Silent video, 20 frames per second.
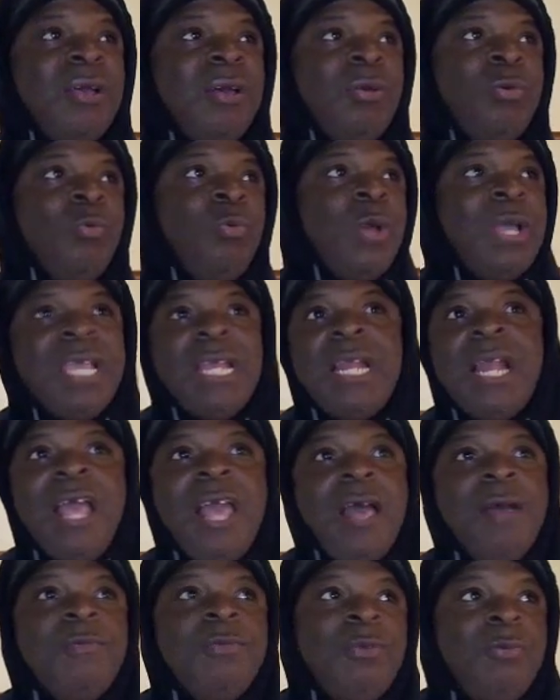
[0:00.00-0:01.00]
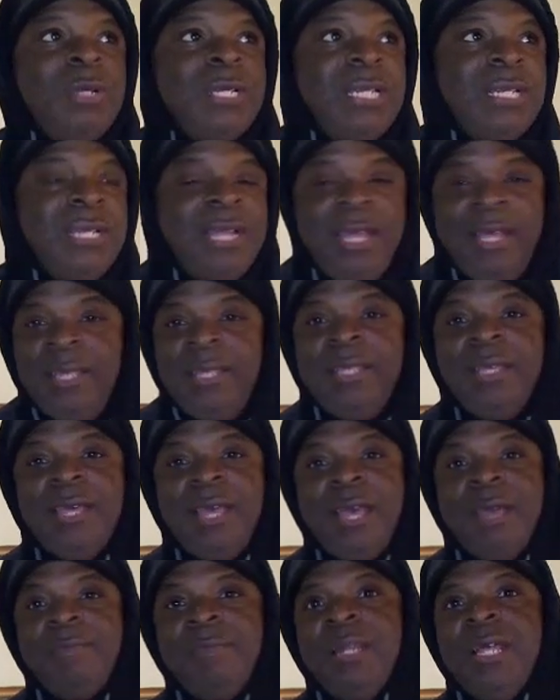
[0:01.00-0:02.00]
what can I help you with today?
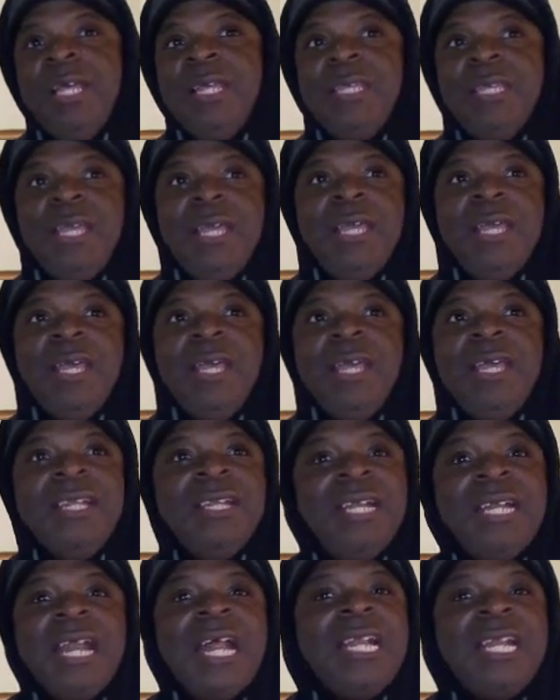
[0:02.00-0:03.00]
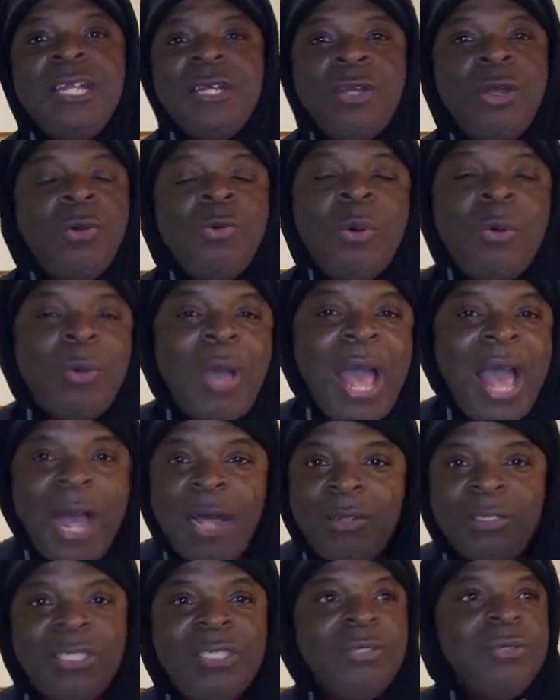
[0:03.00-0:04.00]
I'm like, and then I didn't know
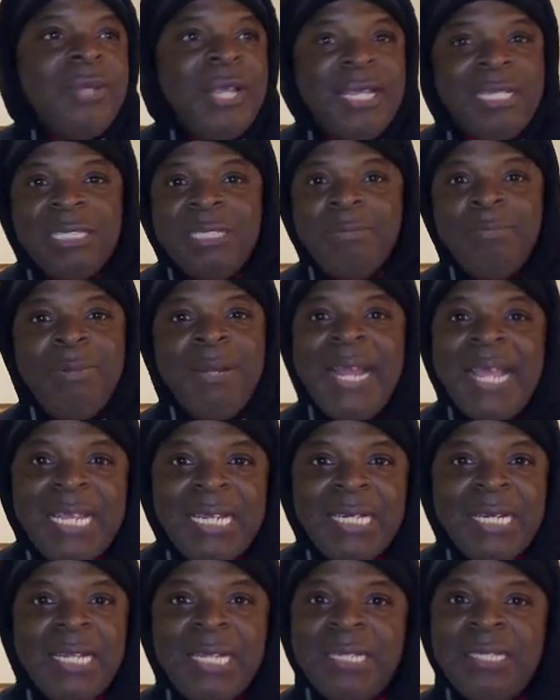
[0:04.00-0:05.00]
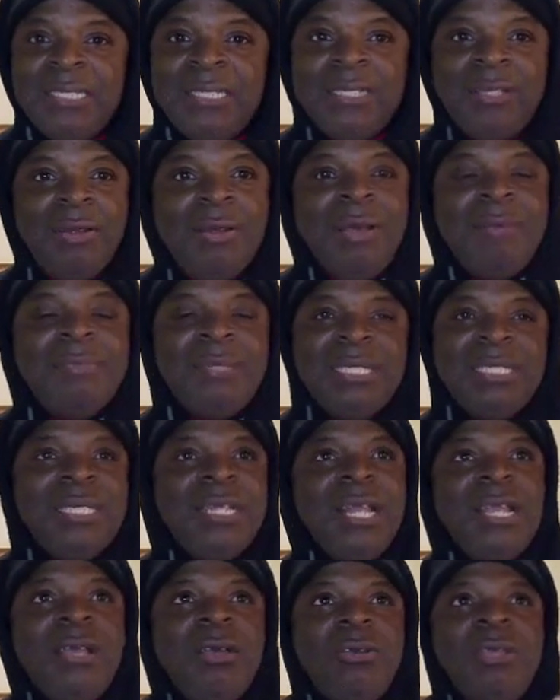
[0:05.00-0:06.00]
how to explain it. So I'm just
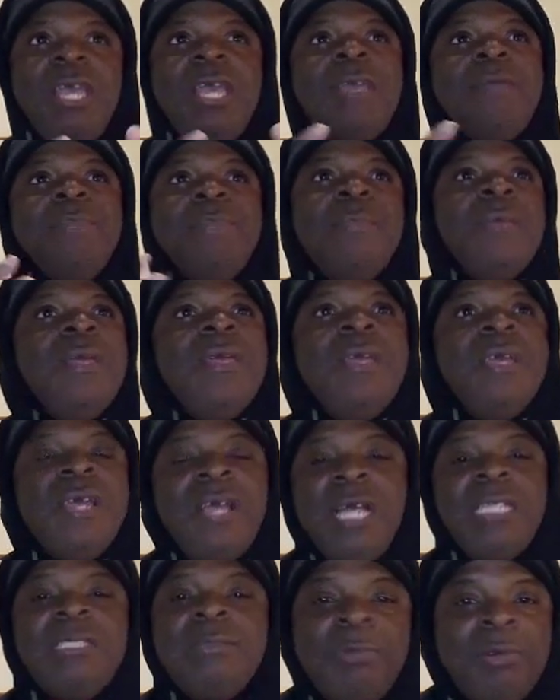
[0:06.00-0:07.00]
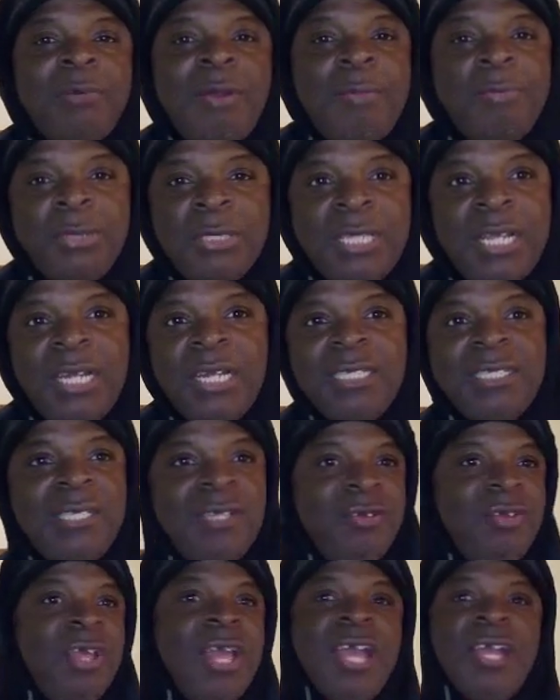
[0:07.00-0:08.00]
like, okay, customer
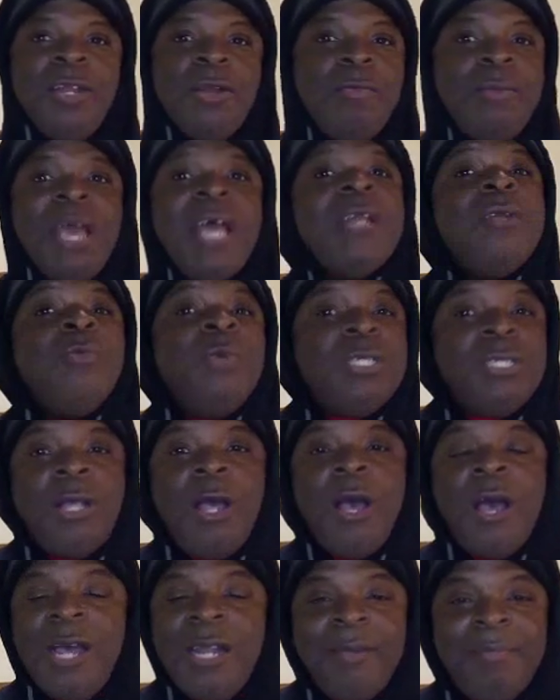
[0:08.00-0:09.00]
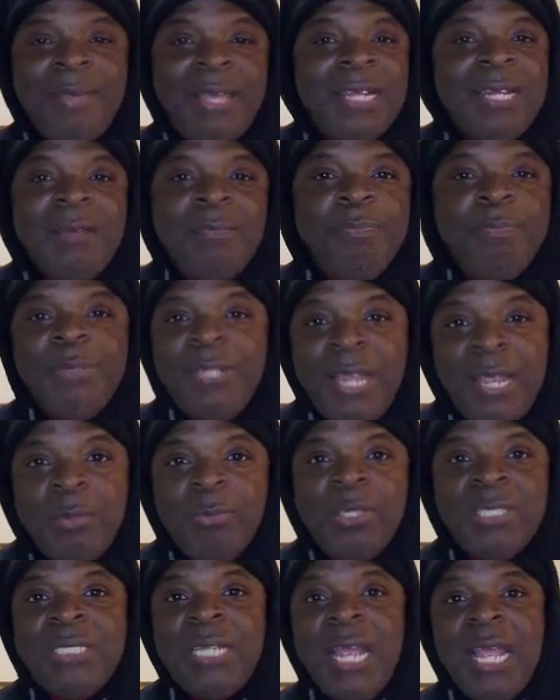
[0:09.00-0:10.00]
representative. And no matter what the automated thing
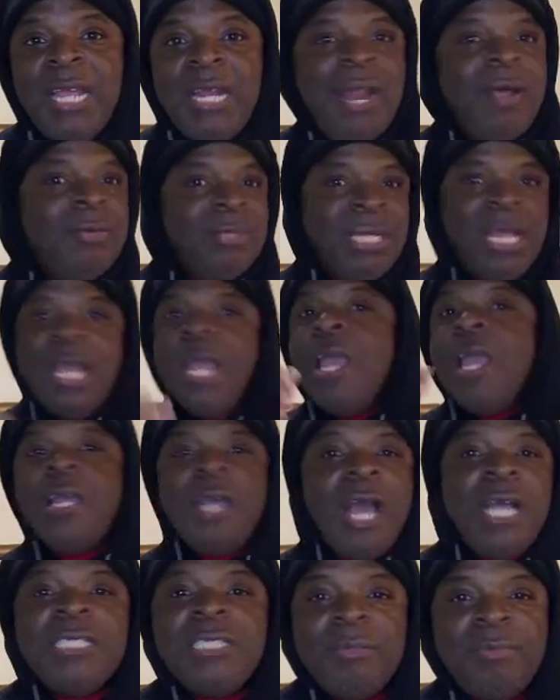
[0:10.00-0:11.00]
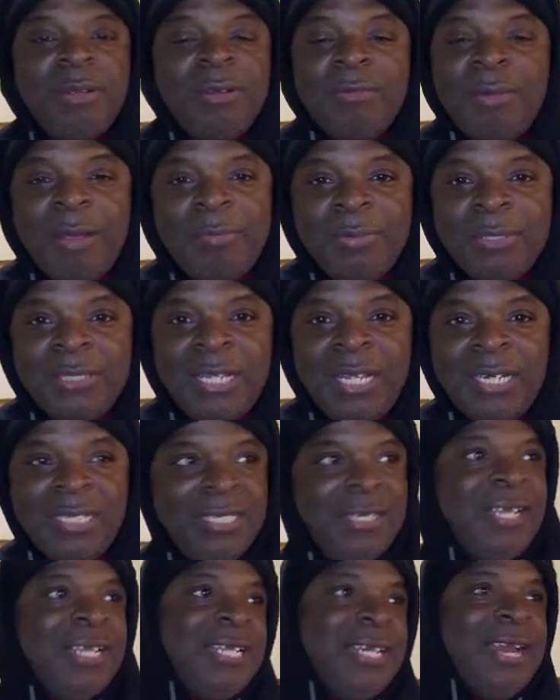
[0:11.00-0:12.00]
was saying, I was saying, customer
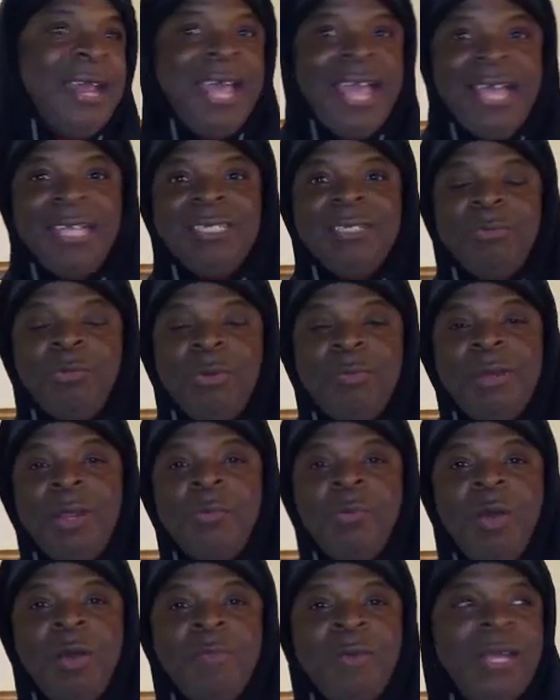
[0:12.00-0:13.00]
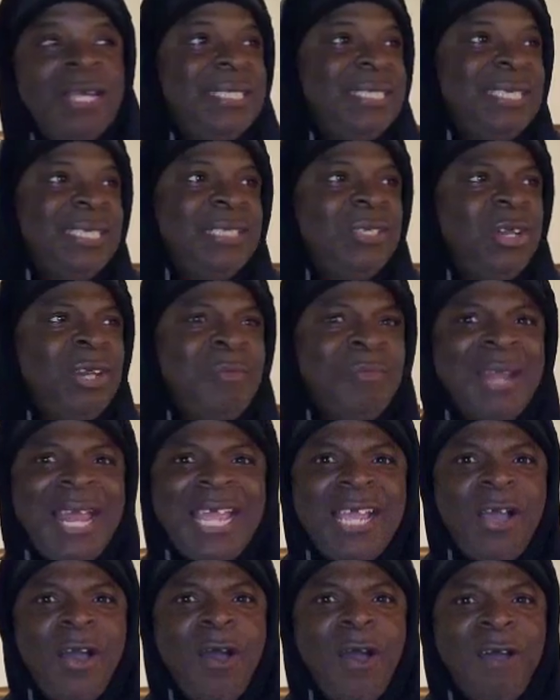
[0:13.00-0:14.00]
representative. And then I asked the woman at Walmart, is this going to
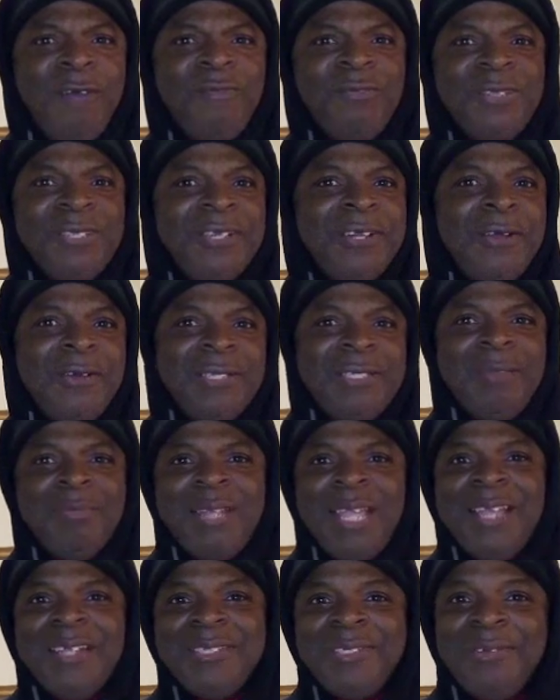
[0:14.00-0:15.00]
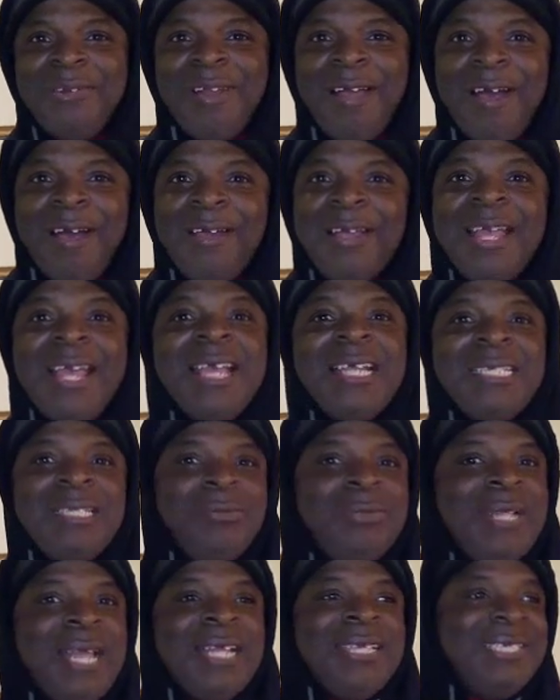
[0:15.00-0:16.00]
blank off? You know, because I'm taking too long. She
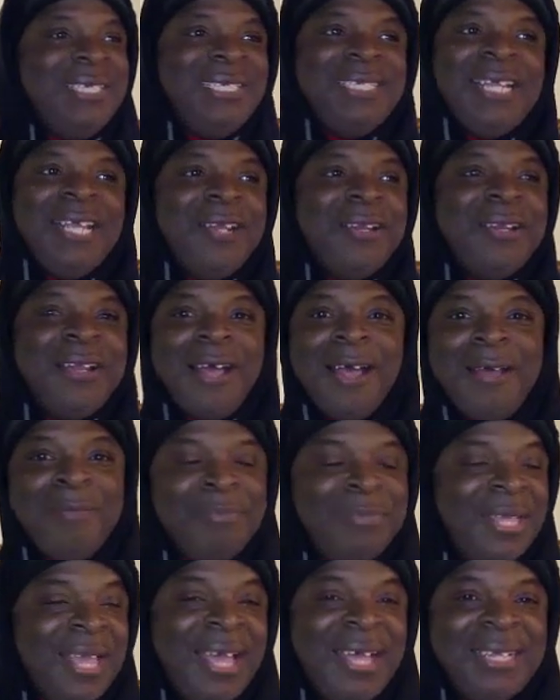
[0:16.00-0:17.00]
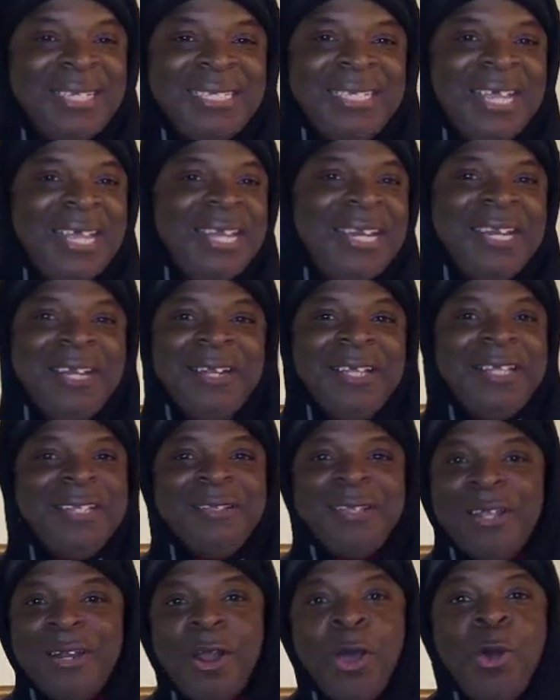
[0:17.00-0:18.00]
was like, just hit um, yes, and it,
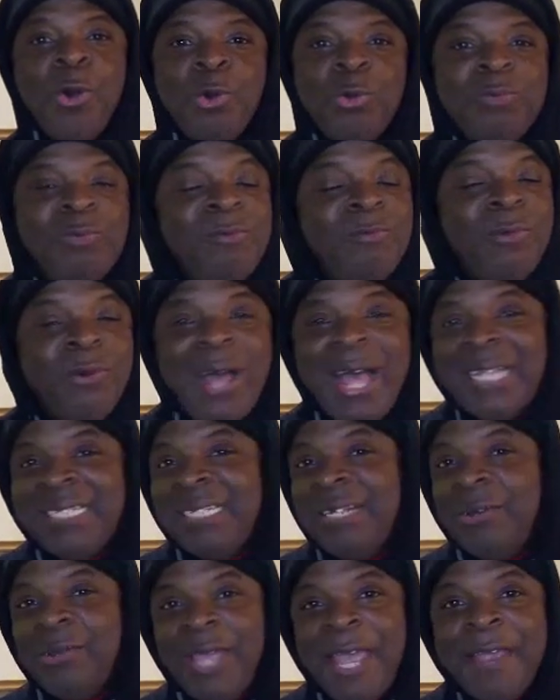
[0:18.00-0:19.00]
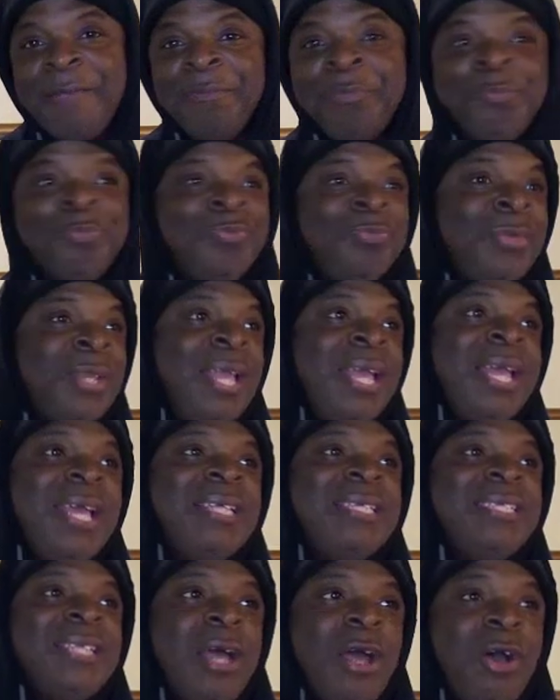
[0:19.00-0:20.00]
it'll hold from, I said, okay.
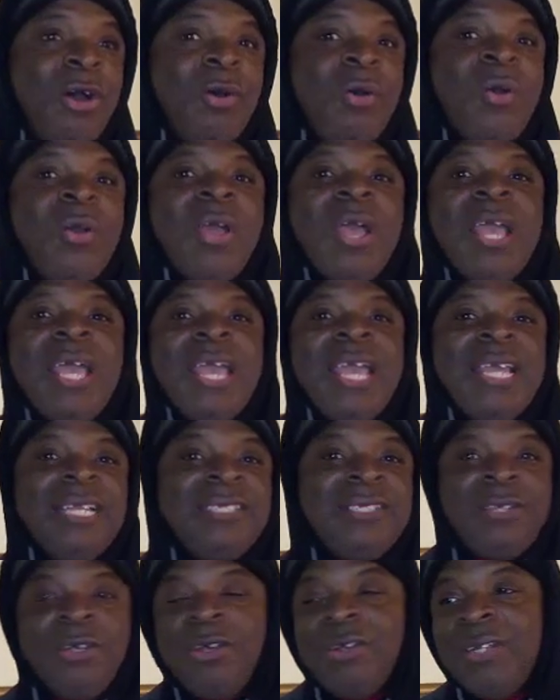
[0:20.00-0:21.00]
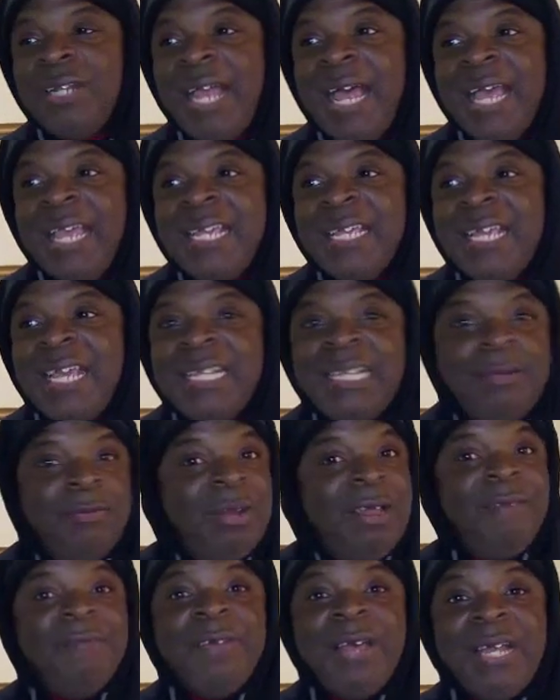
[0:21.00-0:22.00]
So it took like, and then
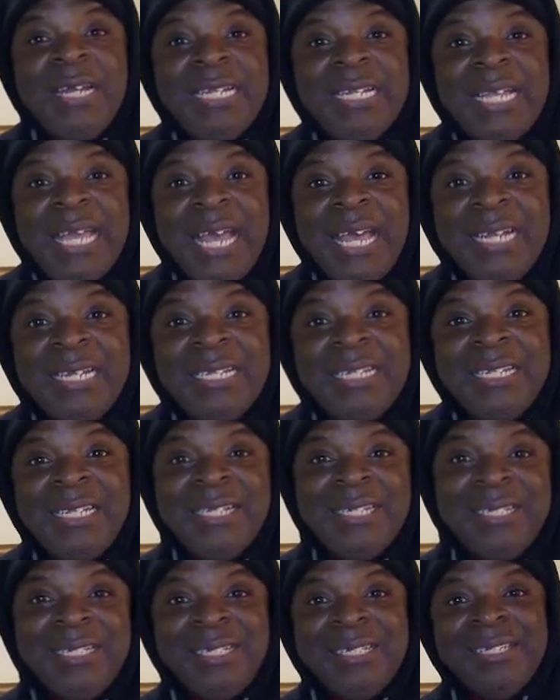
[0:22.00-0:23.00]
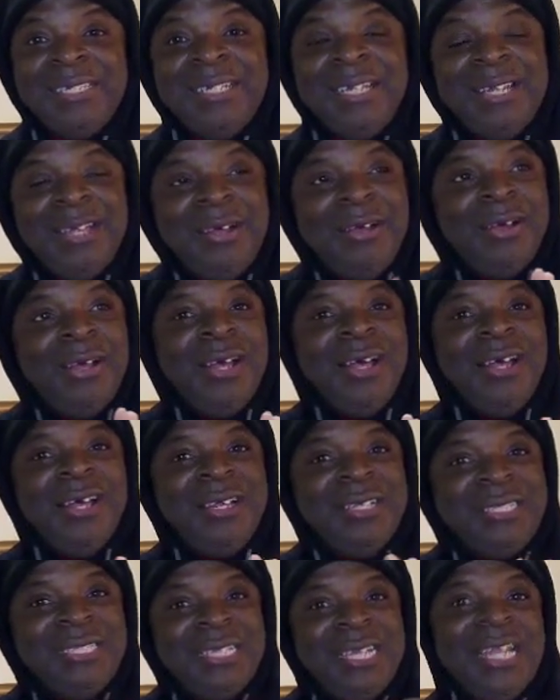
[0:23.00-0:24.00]
when I finally got,
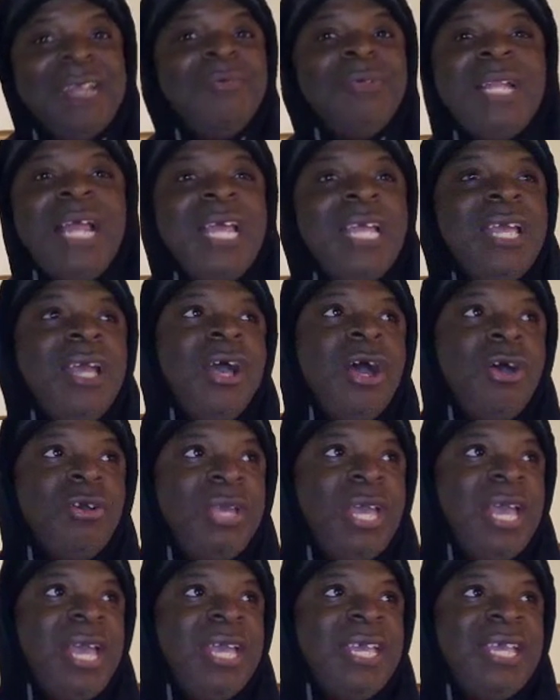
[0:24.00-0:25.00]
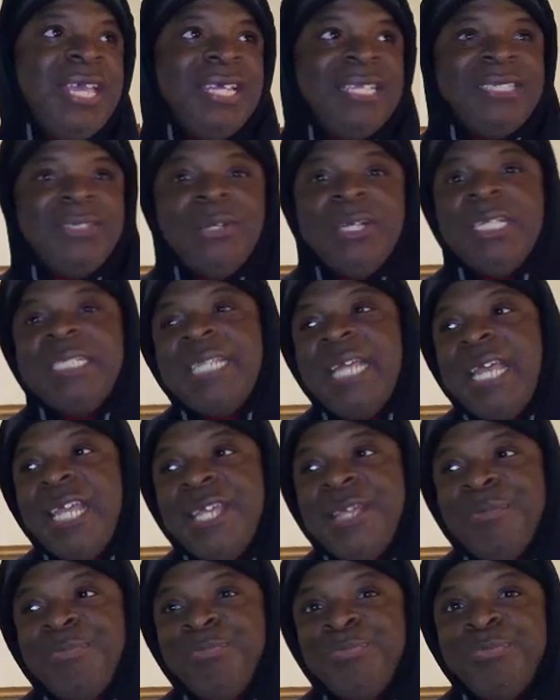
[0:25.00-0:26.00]
uh, they were like, okay, it's going to take